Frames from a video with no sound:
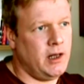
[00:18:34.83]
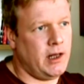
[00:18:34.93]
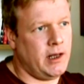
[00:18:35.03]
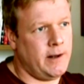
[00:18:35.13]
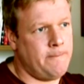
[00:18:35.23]

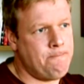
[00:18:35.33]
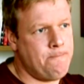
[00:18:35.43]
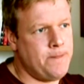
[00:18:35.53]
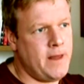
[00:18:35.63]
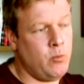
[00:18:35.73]

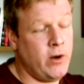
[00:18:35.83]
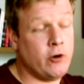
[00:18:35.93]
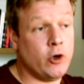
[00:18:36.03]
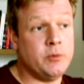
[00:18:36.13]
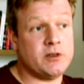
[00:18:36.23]
And when
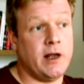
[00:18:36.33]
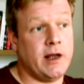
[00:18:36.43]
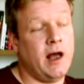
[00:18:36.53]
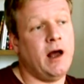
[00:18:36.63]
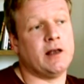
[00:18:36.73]
groups
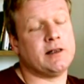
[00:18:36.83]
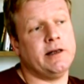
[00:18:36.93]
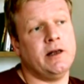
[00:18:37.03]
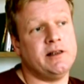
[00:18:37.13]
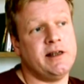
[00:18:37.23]
like ours, like
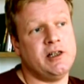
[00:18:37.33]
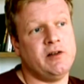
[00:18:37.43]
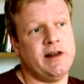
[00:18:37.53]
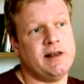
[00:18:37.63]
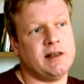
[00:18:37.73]
No
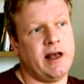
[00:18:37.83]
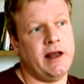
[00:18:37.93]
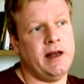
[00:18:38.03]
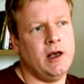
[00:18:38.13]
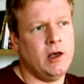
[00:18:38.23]
CCTV,
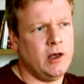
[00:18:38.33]
say,